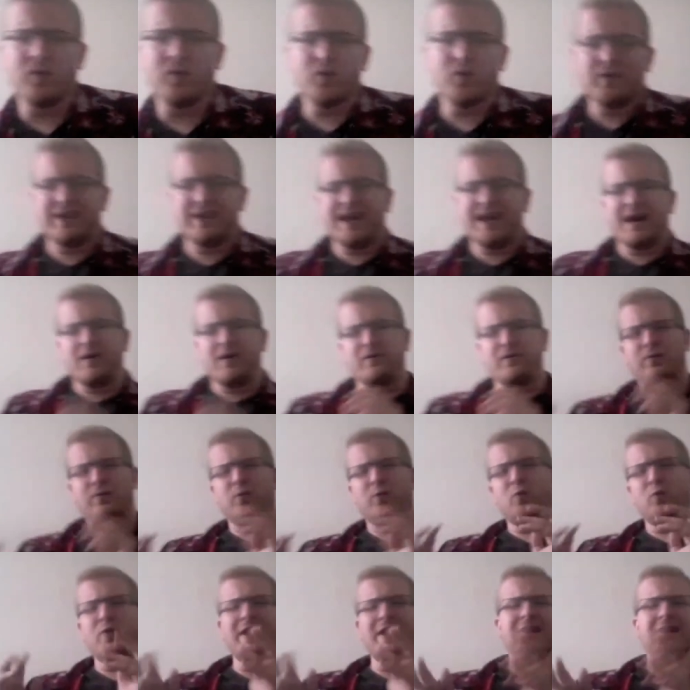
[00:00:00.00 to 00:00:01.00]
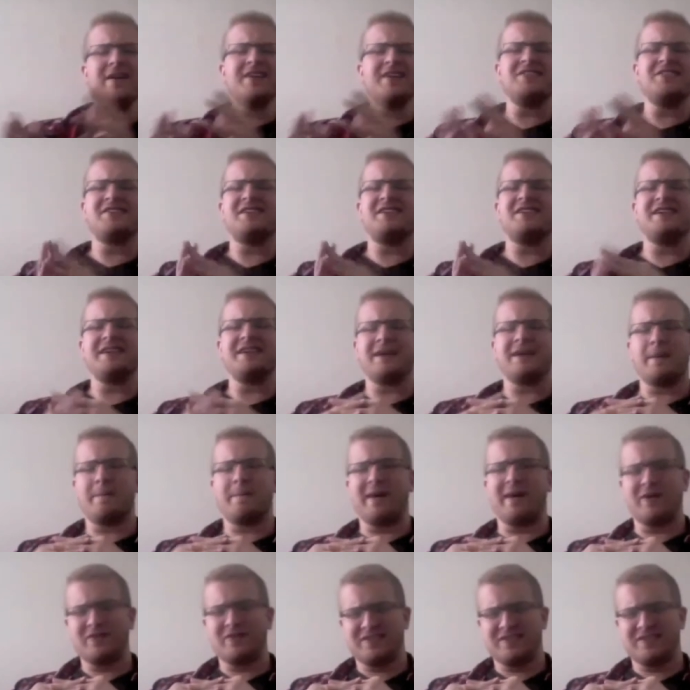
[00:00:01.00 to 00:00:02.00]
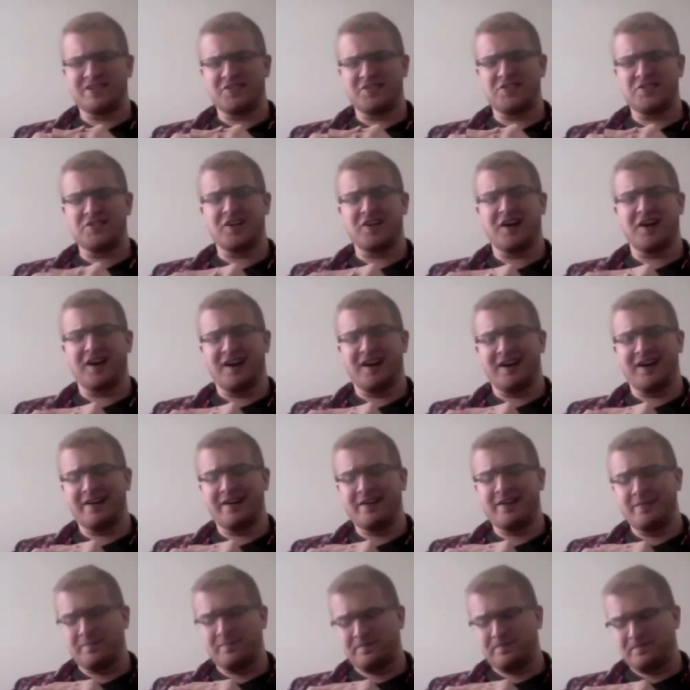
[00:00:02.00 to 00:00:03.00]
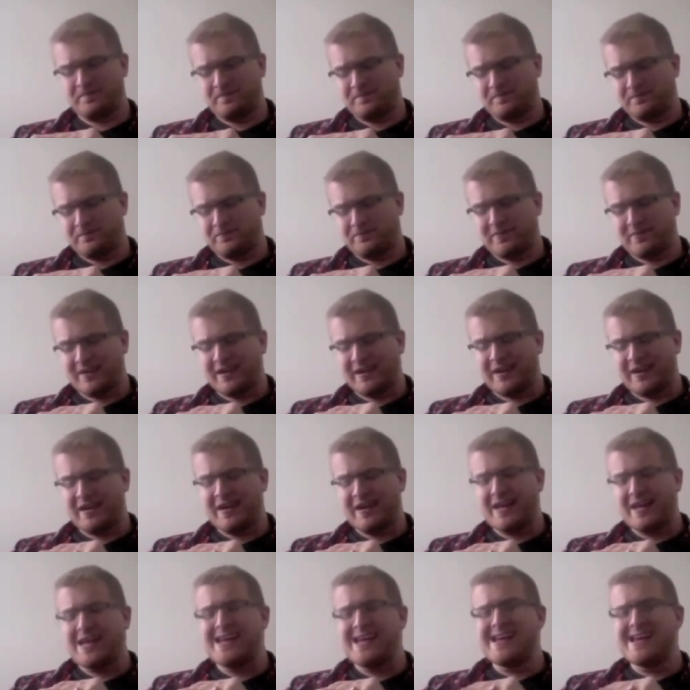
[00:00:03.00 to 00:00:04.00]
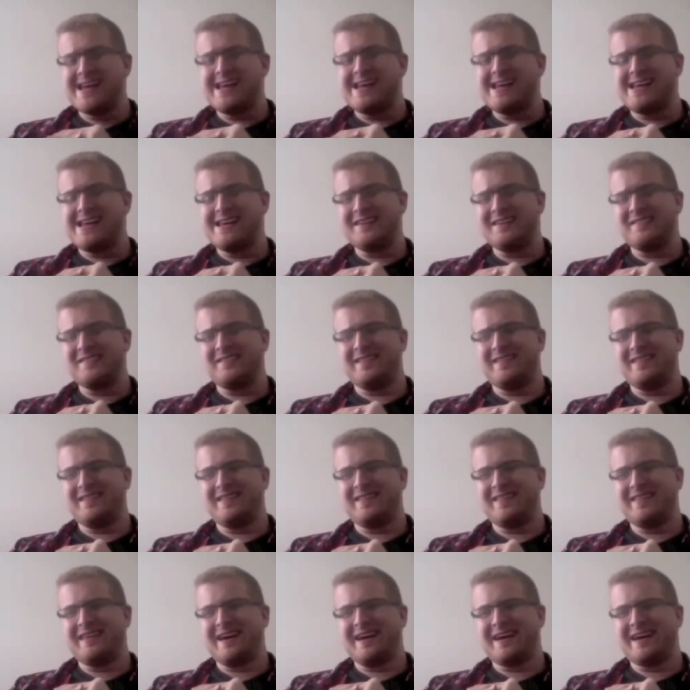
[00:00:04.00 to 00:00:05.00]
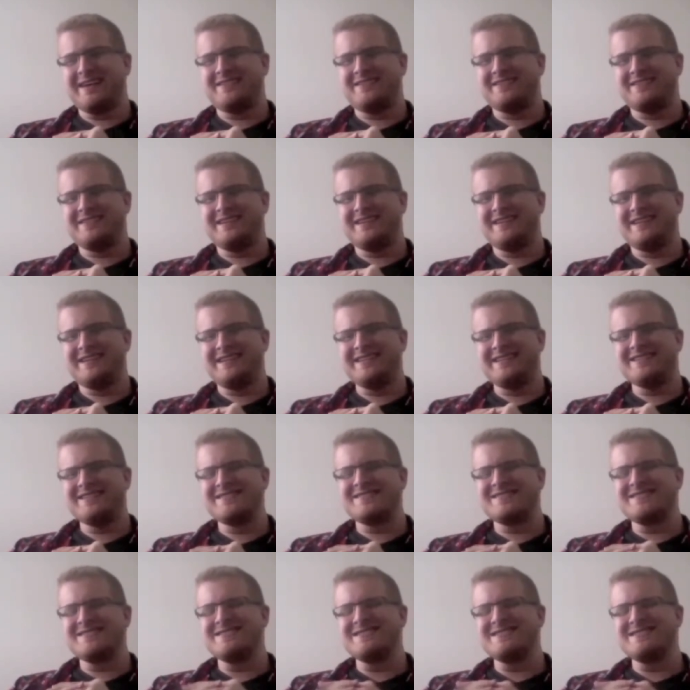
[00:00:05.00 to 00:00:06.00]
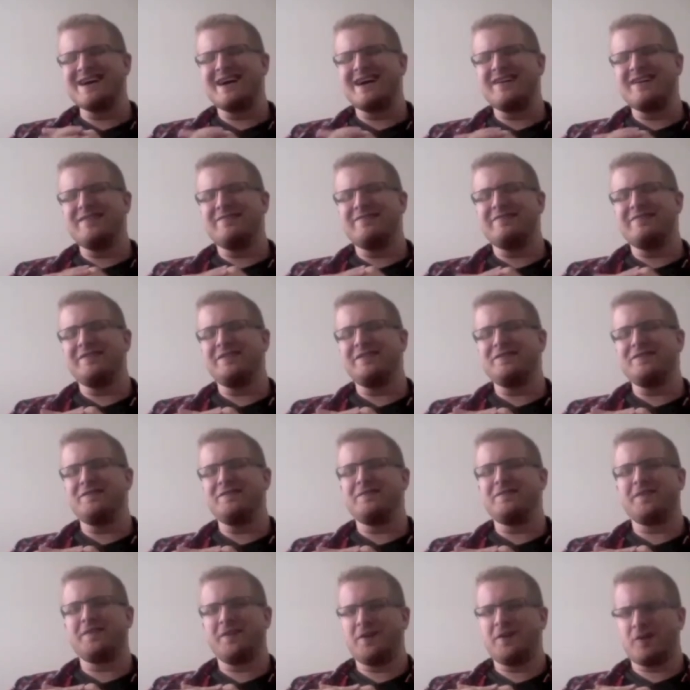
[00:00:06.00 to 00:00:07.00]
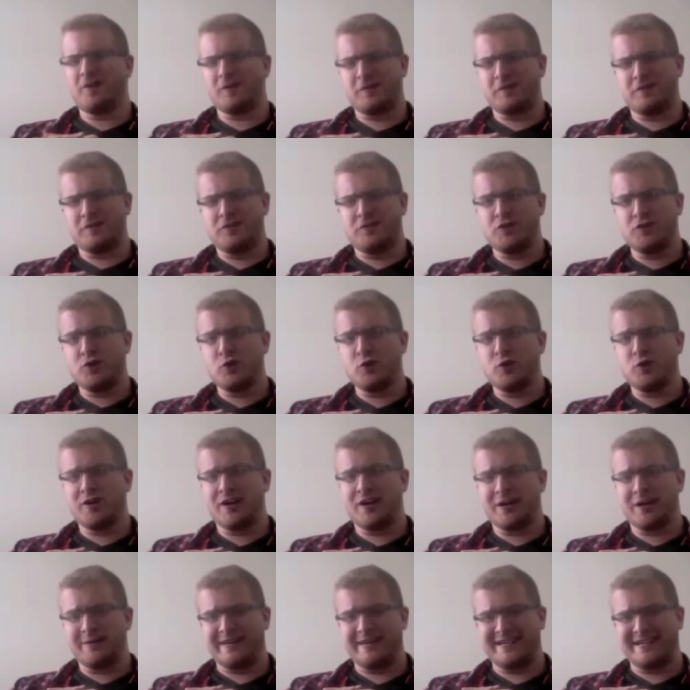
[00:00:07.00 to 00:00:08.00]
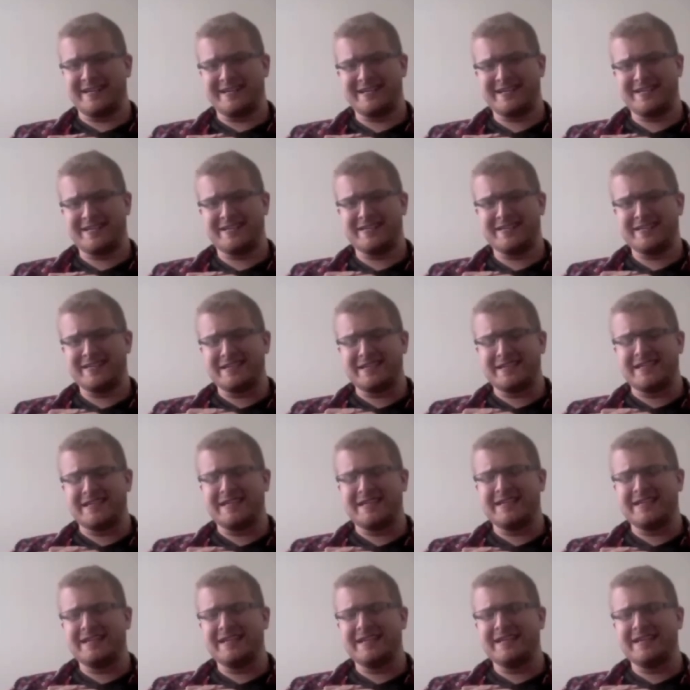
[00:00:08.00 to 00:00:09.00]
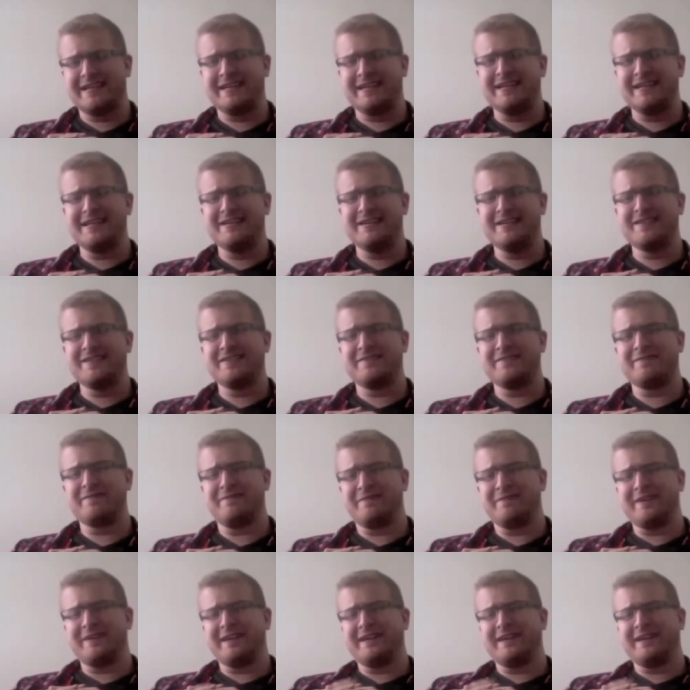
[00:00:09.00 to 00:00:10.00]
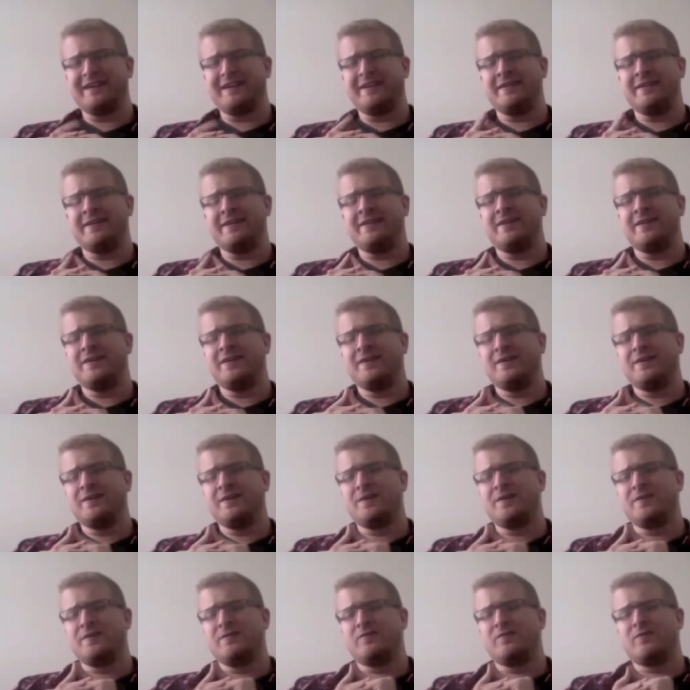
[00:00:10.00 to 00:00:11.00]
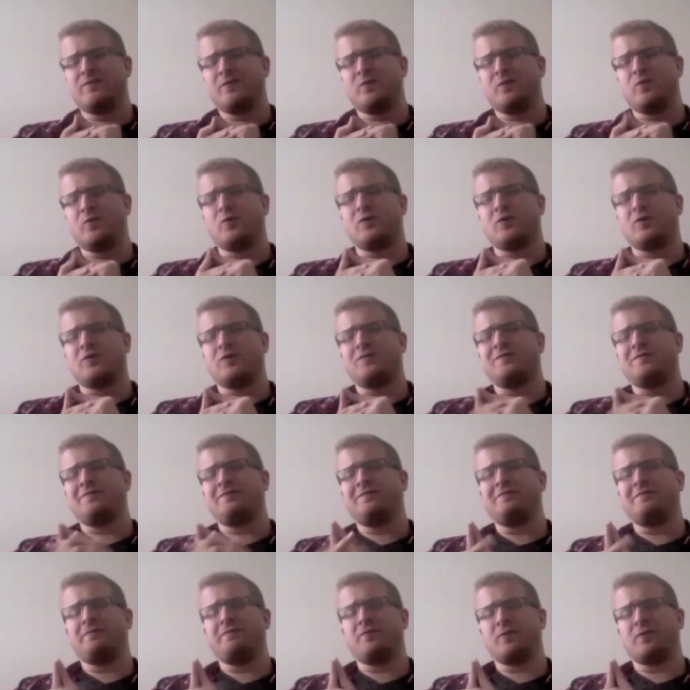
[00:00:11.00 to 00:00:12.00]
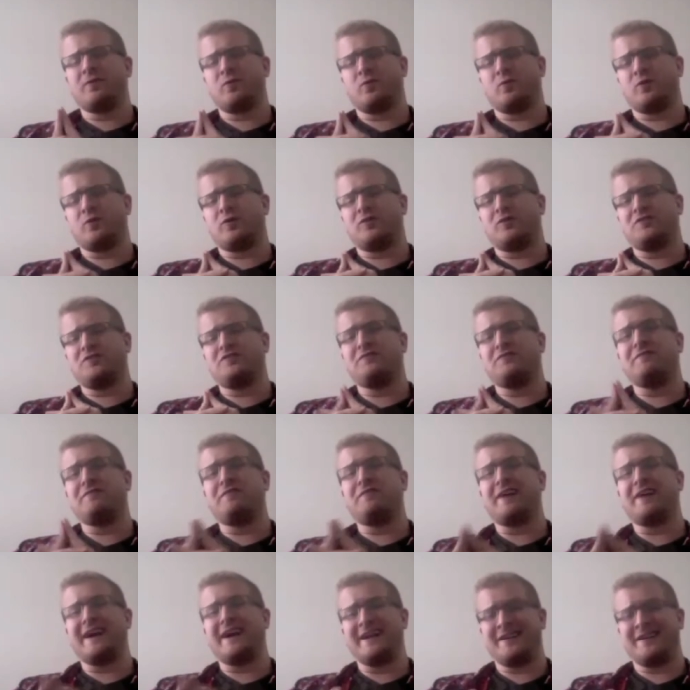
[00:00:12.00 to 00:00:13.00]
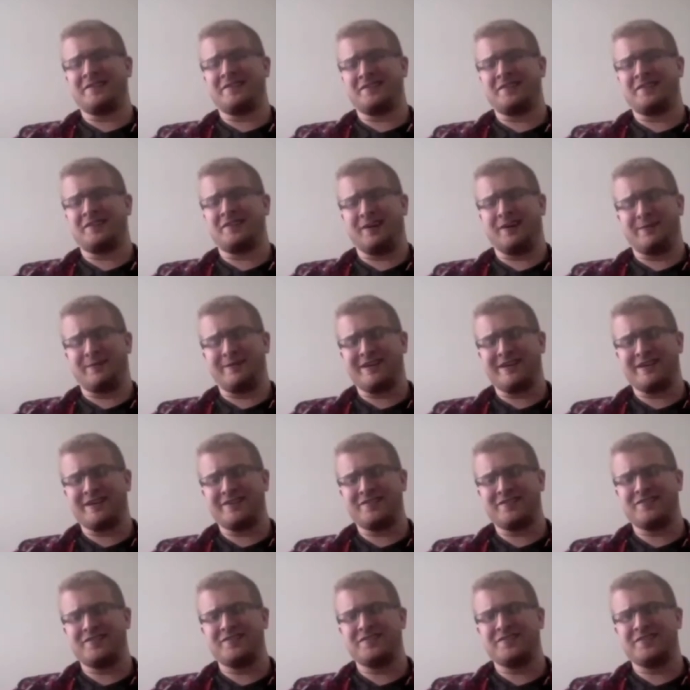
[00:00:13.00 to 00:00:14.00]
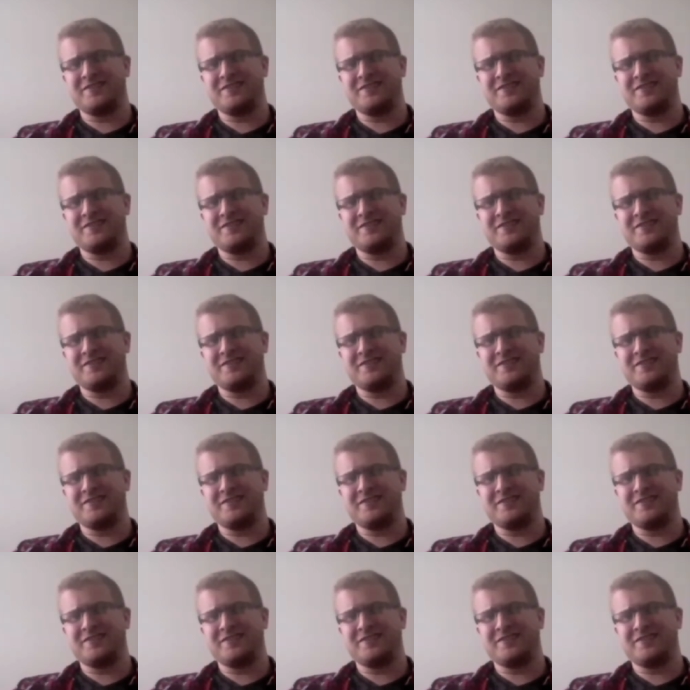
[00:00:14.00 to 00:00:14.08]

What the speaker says: Now, the weirdest thing about Desaad is that he is not a villain for the Earth 2 comics. He's a villain for the world's finest comics.